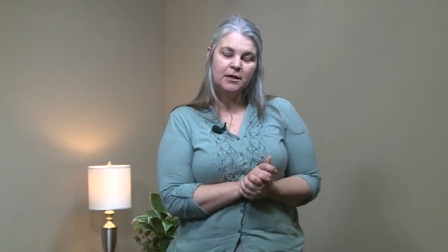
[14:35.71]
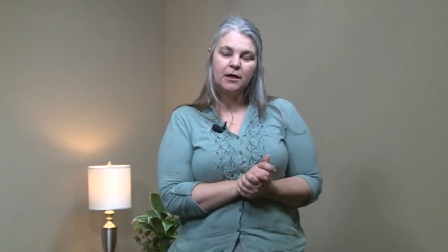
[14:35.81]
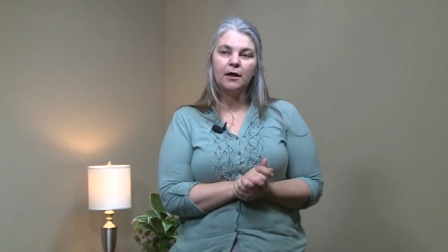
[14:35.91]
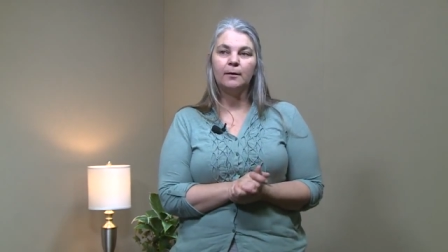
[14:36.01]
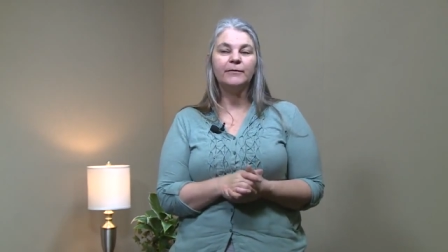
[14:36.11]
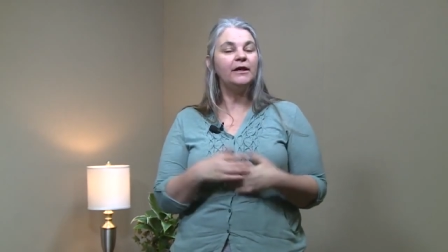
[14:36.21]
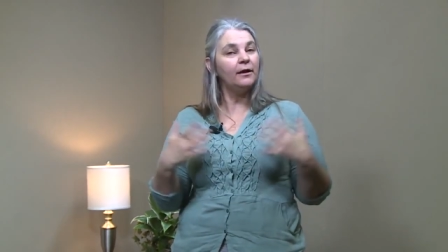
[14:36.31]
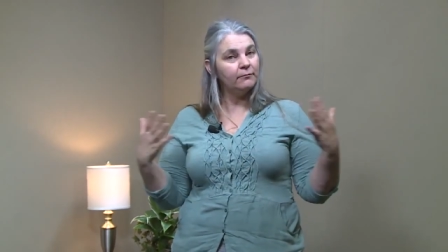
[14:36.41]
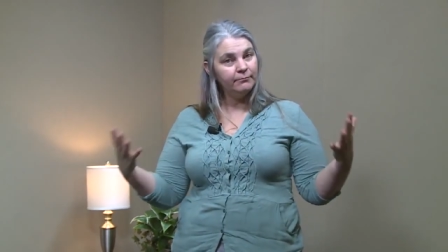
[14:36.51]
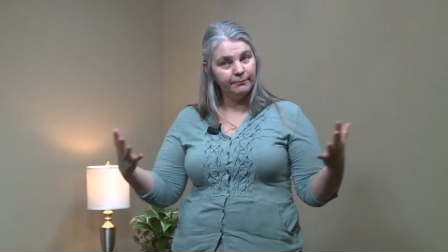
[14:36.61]
Um,
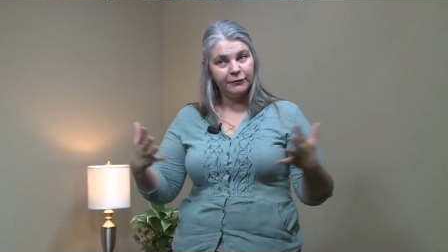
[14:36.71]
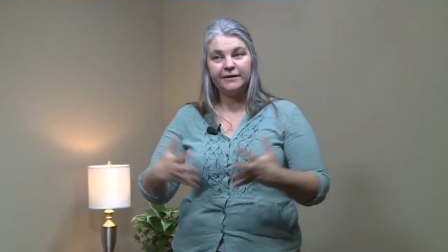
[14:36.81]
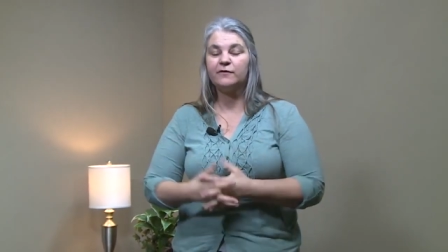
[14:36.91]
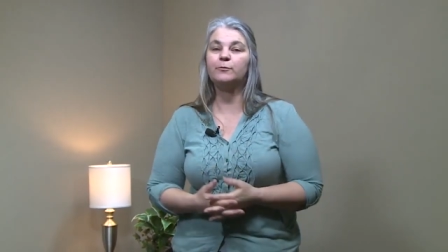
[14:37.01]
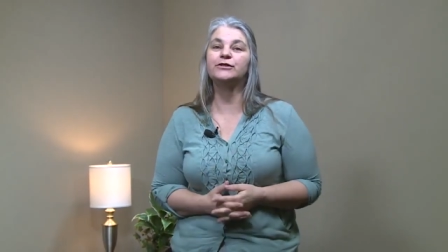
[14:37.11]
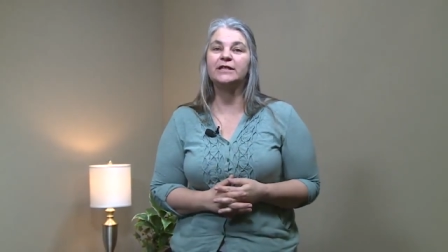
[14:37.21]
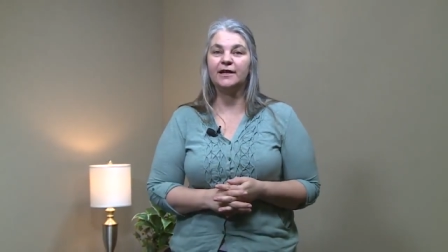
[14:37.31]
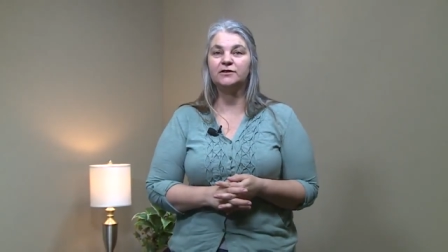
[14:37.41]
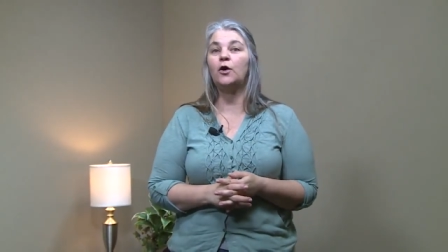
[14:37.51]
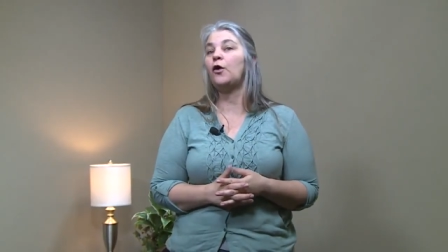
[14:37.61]
again, please
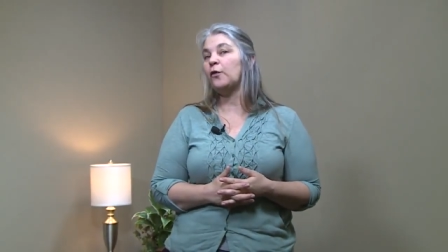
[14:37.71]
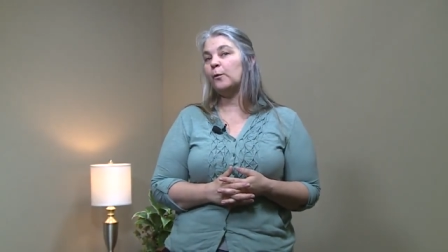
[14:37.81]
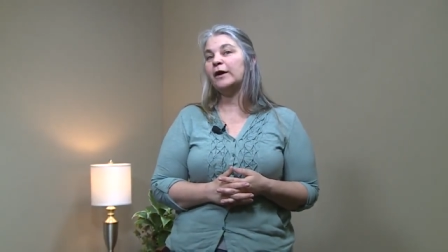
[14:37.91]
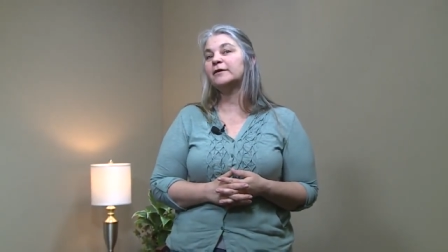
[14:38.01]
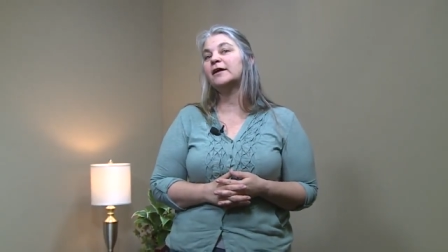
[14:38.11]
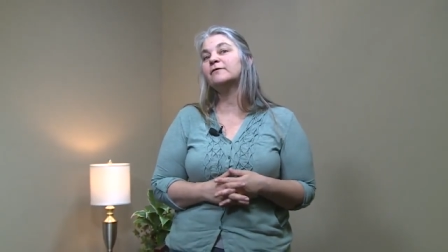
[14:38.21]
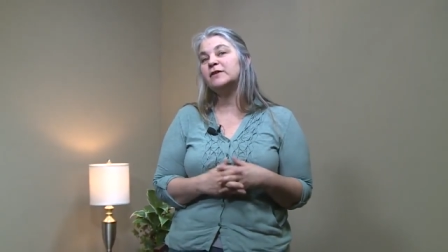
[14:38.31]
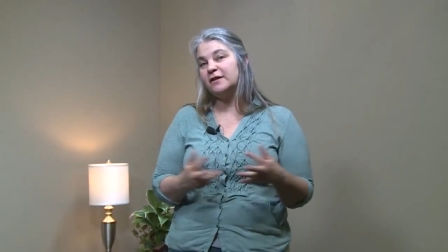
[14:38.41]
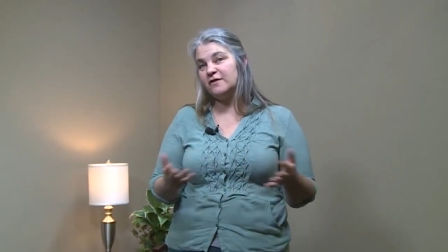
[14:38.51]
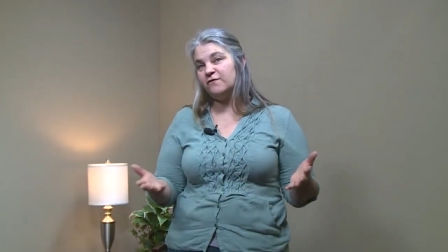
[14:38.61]
protect all the wildlife
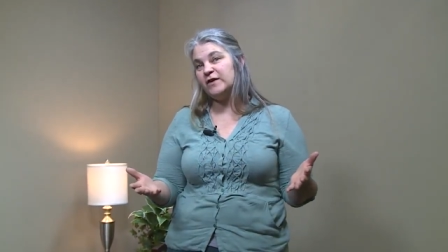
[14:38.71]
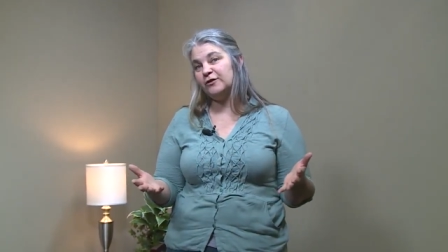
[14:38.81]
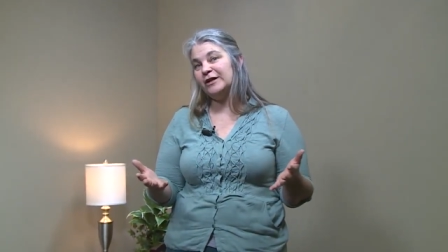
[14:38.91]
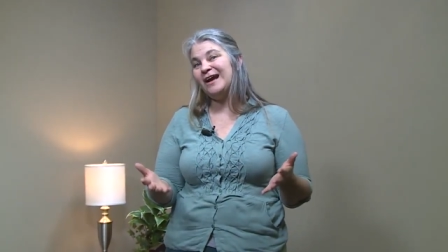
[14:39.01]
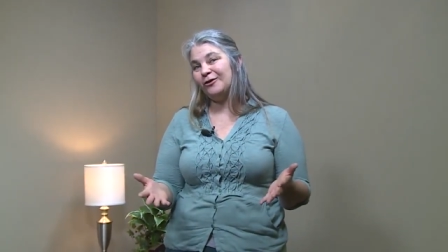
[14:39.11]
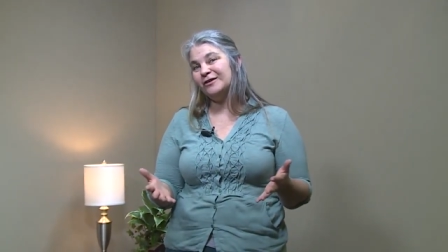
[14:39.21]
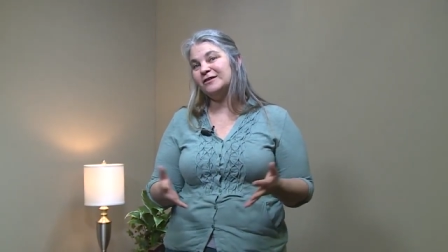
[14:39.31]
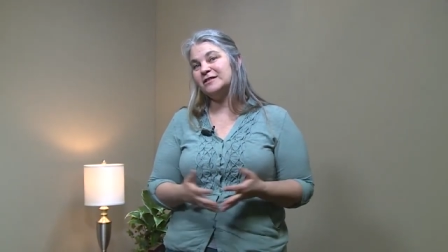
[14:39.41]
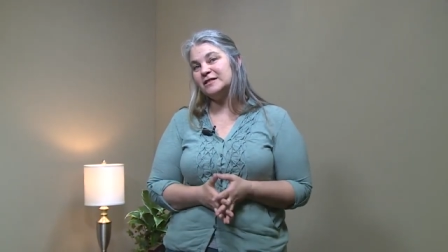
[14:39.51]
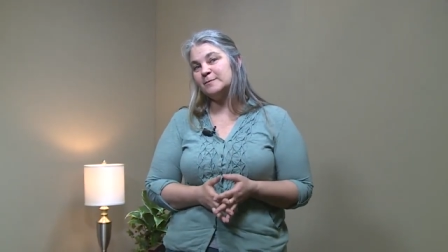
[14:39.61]
that is found out at
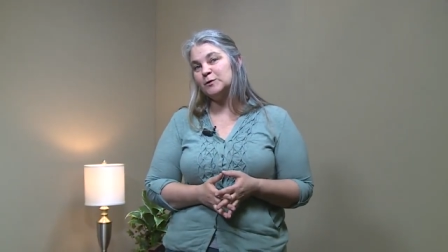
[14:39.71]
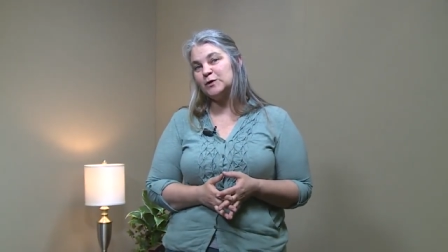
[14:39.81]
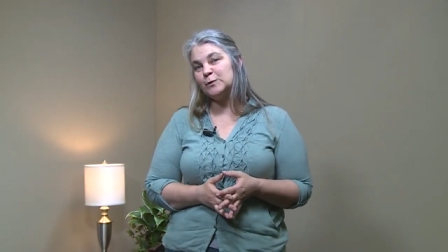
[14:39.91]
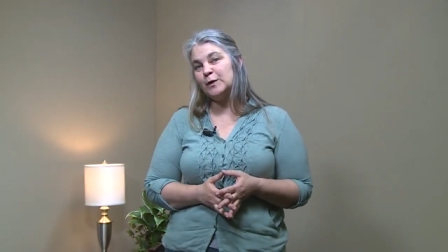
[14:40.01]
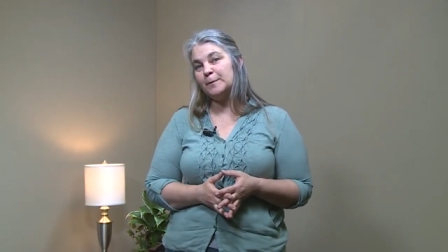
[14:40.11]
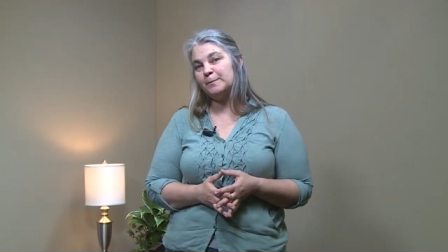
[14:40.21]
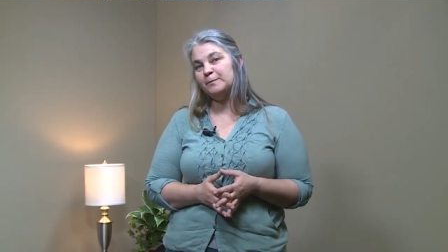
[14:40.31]
the Dismal Swamp.